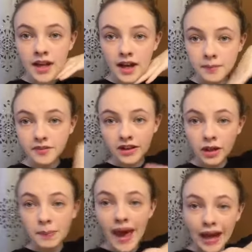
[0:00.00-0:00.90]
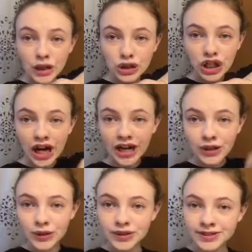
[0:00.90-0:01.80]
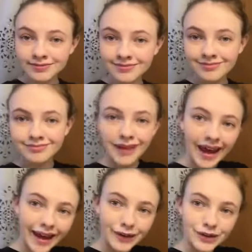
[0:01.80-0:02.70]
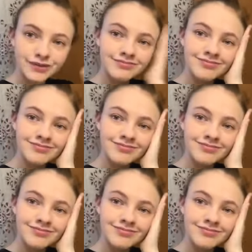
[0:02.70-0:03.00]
I'm a very pale child. Pale.